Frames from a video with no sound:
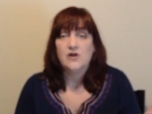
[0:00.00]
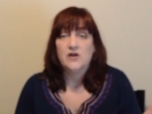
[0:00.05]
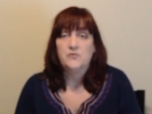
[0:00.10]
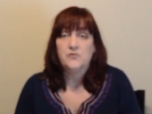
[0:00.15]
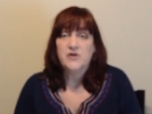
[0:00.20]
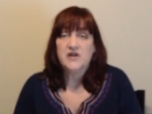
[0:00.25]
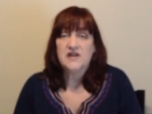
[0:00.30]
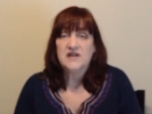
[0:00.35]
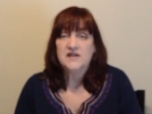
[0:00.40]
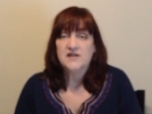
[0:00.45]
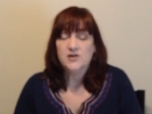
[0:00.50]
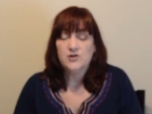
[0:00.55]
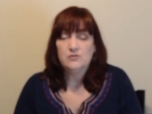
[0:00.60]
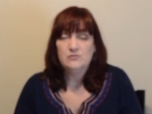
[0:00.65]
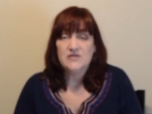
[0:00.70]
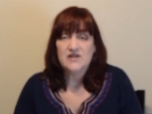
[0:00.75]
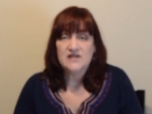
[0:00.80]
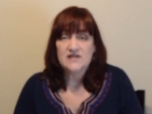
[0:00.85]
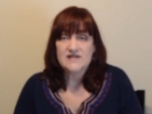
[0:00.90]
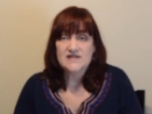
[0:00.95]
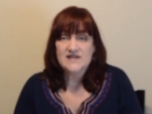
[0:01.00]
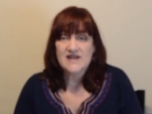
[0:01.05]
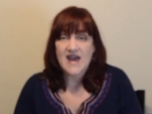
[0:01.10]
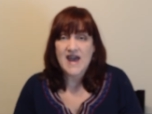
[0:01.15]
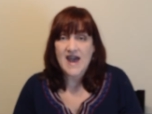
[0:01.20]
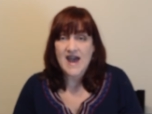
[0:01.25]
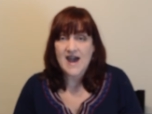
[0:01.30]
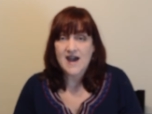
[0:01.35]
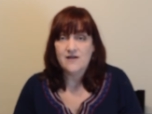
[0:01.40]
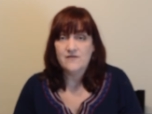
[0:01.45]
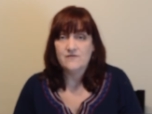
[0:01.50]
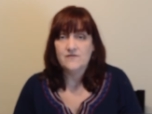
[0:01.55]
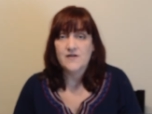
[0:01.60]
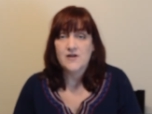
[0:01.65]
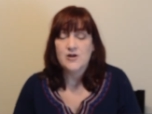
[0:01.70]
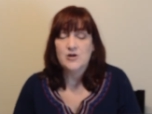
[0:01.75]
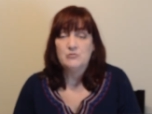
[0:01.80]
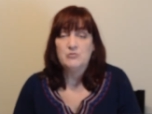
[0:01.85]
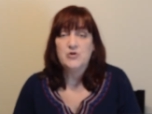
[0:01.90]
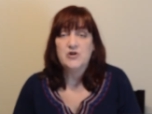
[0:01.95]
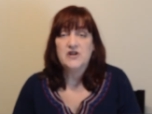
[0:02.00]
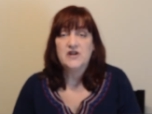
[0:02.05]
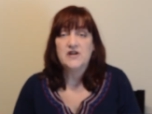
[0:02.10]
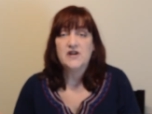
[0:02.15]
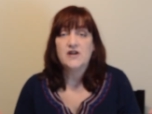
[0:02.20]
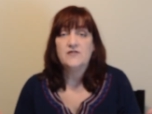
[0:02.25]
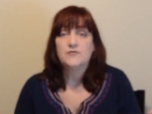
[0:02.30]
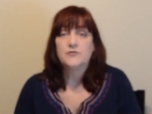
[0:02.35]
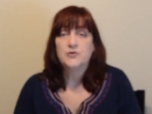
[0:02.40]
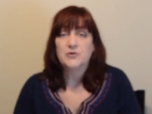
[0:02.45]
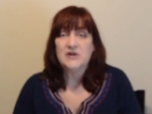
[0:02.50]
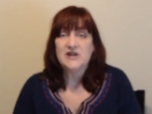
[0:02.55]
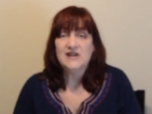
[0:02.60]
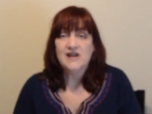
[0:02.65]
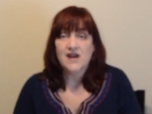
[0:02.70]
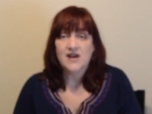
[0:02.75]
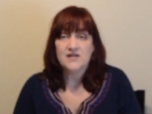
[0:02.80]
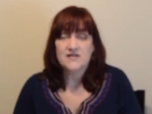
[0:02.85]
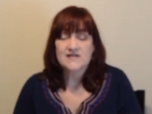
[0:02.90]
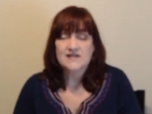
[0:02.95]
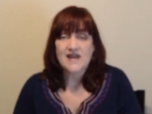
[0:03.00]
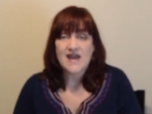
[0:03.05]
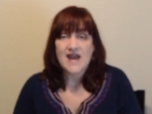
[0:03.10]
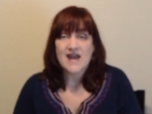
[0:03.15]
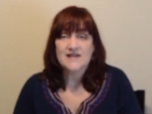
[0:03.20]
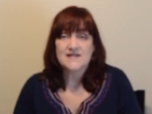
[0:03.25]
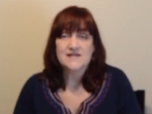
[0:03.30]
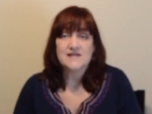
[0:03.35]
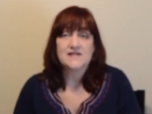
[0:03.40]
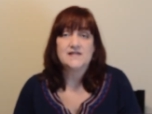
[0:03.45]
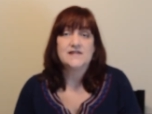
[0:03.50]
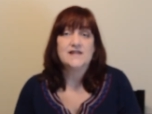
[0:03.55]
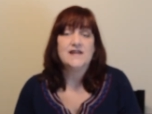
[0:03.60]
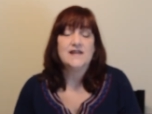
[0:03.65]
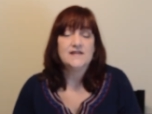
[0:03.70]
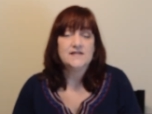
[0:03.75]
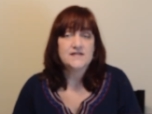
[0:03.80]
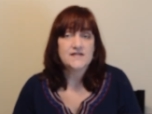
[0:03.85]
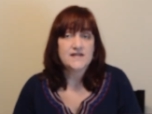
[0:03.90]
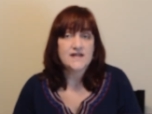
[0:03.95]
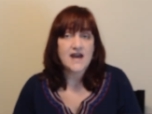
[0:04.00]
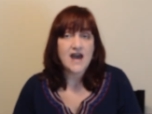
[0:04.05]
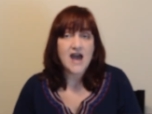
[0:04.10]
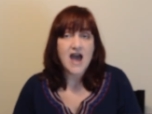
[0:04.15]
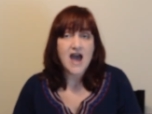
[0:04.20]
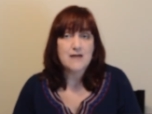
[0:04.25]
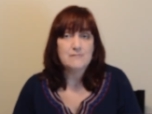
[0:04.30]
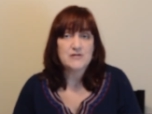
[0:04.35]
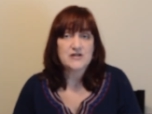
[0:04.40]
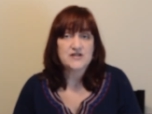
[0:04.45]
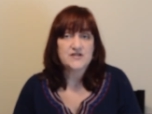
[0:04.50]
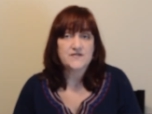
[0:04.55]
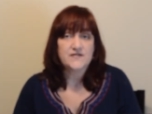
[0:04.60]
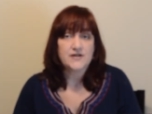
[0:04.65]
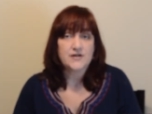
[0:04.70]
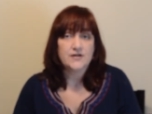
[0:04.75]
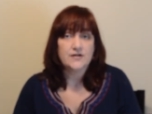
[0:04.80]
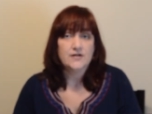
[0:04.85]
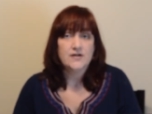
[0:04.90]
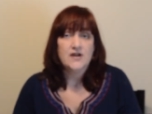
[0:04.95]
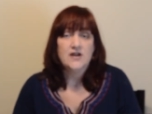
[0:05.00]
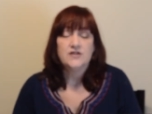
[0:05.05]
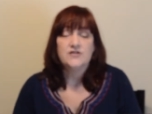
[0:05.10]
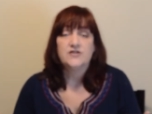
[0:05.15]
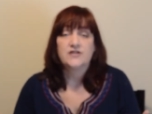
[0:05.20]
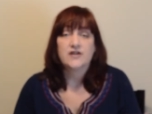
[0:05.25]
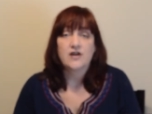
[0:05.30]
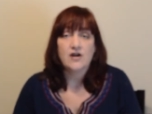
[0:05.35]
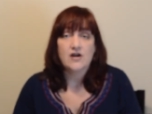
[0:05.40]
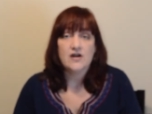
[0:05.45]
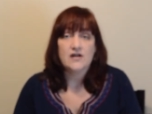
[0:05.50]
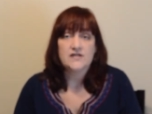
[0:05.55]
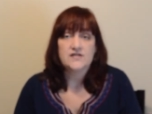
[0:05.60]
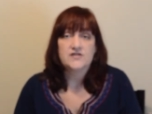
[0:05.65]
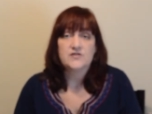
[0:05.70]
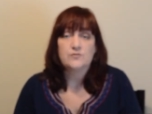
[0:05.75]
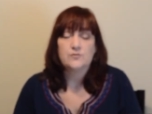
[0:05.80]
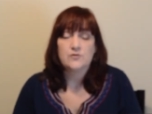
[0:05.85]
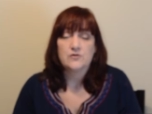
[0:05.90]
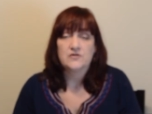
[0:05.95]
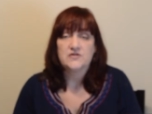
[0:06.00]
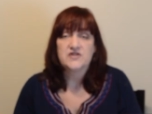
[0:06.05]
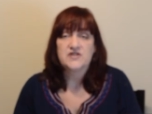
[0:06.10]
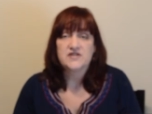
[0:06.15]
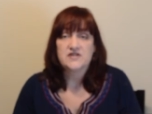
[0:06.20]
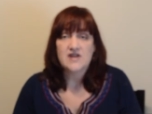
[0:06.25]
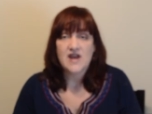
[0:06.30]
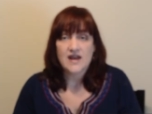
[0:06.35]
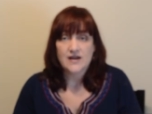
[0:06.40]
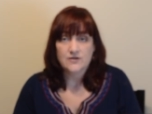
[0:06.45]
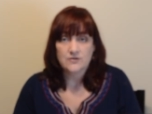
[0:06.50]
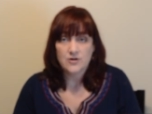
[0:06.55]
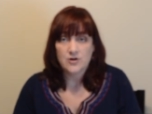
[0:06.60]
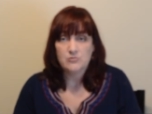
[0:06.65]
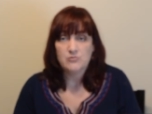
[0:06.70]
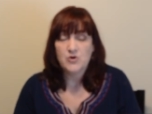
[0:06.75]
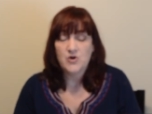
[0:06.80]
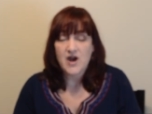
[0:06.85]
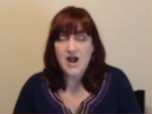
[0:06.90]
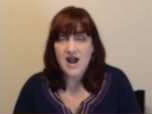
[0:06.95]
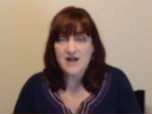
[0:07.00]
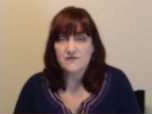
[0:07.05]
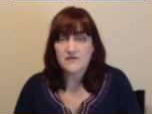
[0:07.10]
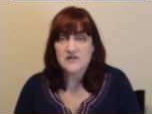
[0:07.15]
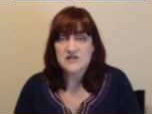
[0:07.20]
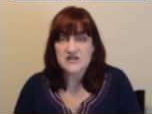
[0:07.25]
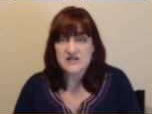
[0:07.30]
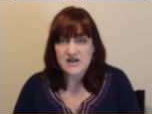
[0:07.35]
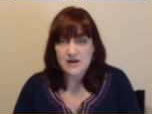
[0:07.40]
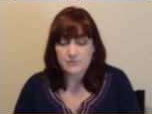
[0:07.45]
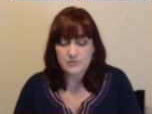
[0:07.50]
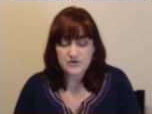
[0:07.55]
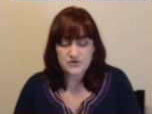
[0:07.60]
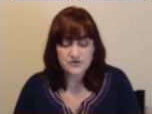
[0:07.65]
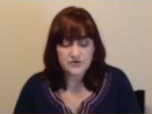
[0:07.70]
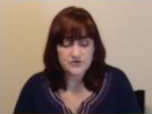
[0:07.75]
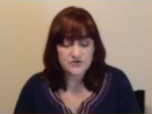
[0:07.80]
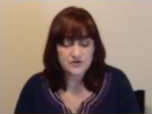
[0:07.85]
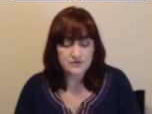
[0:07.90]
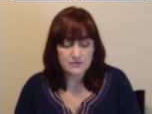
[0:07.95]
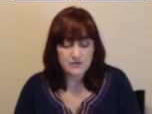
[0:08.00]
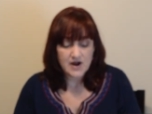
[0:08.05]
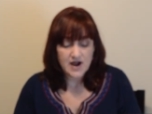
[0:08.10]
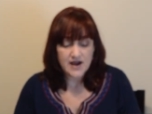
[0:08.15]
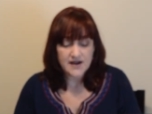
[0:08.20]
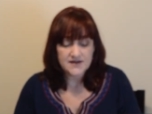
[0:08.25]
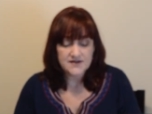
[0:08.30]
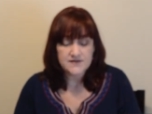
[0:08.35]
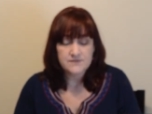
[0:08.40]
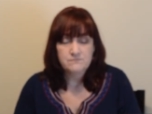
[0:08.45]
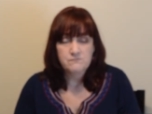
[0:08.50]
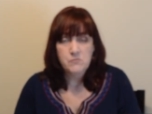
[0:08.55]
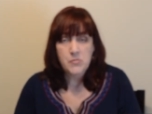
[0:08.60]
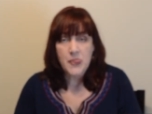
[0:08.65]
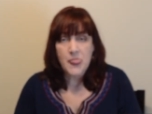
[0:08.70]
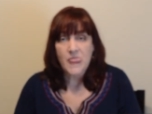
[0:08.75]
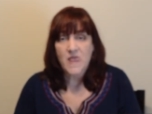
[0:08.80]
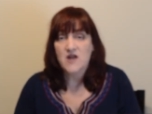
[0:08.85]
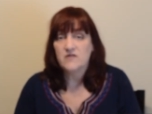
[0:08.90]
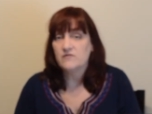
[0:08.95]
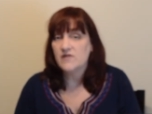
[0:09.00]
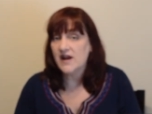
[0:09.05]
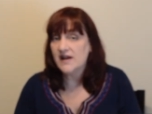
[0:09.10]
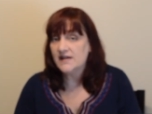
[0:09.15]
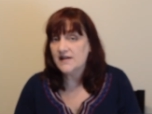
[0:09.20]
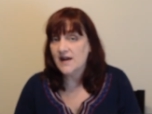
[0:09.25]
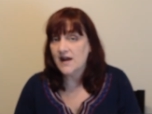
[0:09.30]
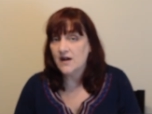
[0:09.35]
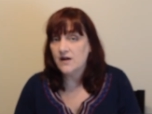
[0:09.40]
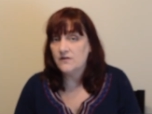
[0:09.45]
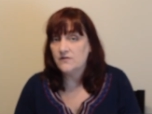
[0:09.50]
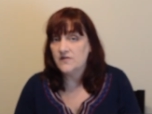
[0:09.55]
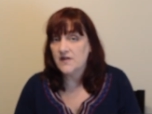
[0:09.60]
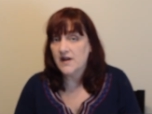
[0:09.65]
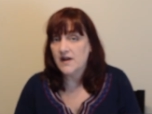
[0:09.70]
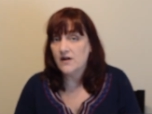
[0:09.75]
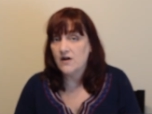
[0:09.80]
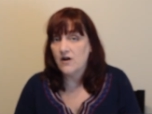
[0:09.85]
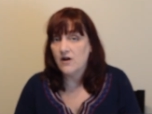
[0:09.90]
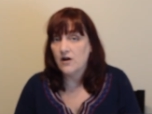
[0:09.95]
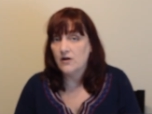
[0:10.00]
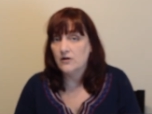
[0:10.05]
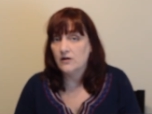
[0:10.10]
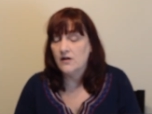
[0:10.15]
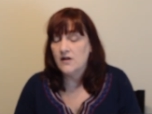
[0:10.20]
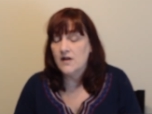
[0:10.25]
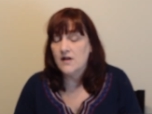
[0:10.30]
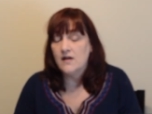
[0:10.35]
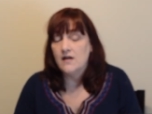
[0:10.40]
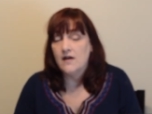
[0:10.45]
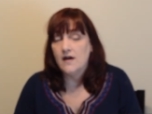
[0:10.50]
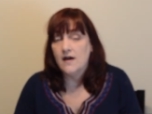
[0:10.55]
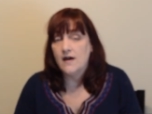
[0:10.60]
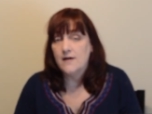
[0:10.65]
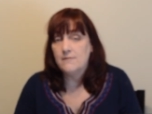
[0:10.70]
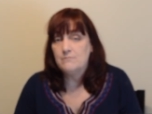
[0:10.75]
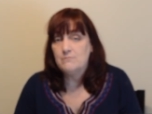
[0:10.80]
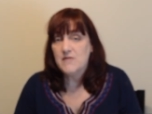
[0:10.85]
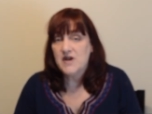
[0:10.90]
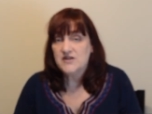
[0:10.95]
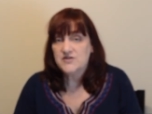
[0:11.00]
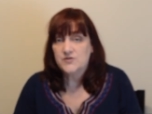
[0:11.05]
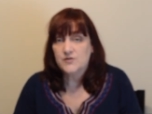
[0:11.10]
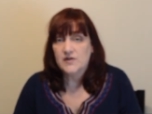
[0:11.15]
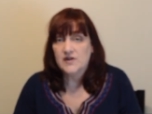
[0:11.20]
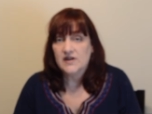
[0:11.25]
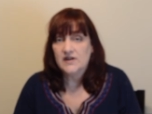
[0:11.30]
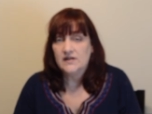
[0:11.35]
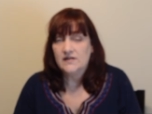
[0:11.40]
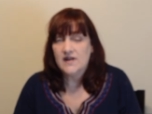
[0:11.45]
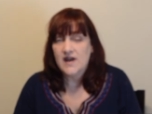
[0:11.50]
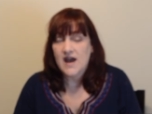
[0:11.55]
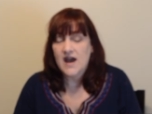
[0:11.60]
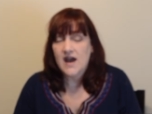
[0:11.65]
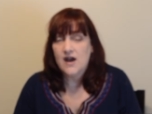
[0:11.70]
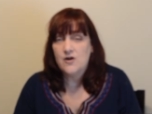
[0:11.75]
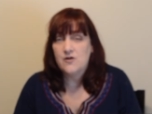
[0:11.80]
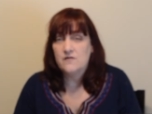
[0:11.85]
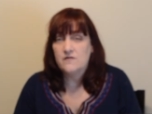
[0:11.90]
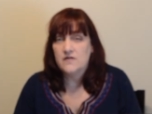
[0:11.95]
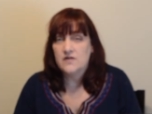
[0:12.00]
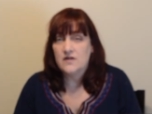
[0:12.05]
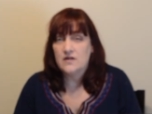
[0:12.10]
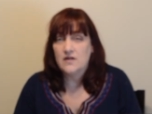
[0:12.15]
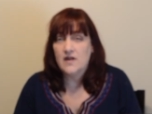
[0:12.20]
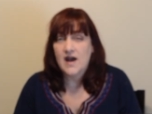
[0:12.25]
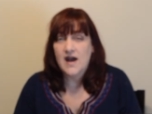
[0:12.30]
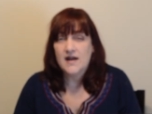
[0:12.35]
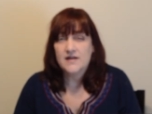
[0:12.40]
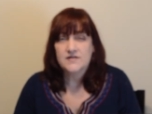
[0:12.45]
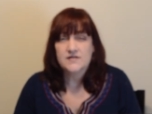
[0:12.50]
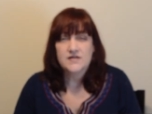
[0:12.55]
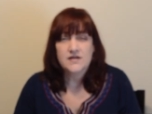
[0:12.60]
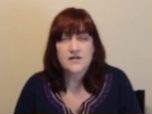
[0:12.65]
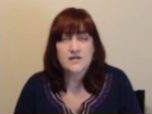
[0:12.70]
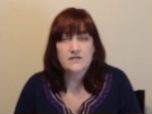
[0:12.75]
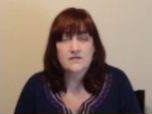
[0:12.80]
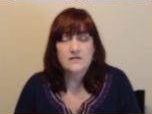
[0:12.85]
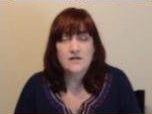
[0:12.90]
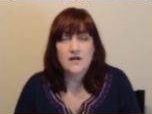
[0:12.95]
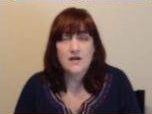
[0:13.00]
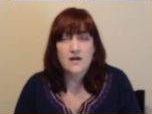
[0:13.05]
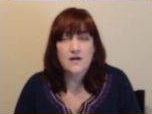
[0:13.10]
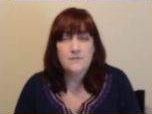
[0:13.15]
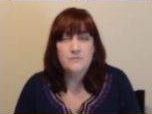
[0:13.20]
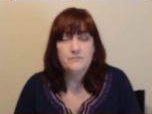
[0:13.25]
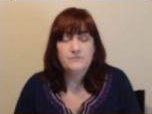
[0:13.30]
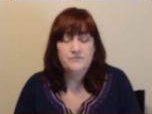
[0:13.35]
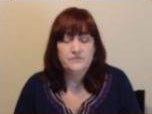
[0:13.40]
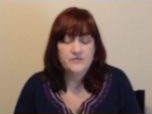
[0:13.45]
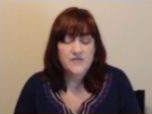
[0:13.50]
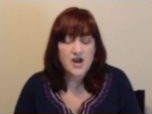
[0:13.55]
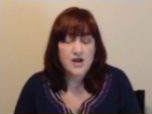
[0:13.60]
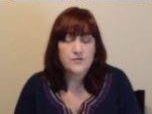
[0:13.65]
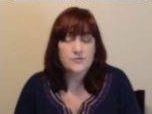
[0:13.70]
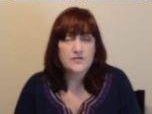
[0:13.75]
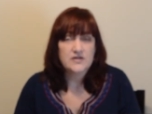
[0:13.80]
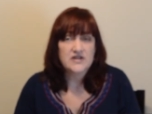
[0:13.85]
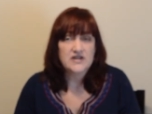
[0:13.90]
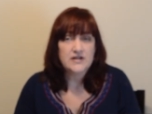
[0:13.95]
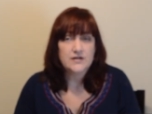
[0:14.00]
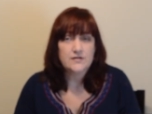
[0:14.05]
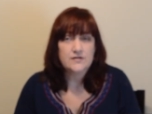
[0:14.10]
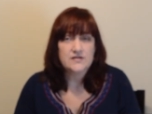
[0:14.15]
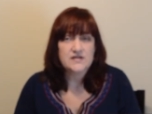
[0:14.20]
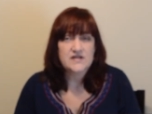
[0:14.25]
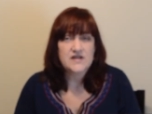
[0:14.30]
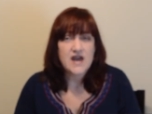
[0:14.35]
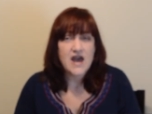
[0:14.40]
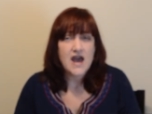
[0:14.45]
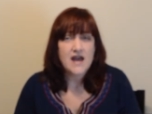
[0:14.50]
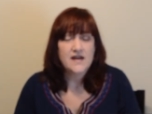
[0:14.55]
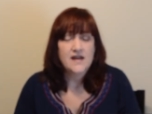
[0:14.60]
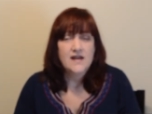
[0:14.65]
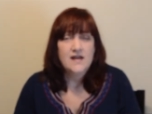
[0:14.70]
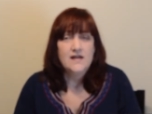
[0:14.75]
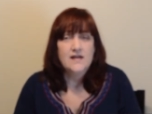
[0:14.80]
we humans have put enough greenhouse gases into the atmosphere to cause the world's global average temperature to rise. And right now they are measuring that over the last 100 years that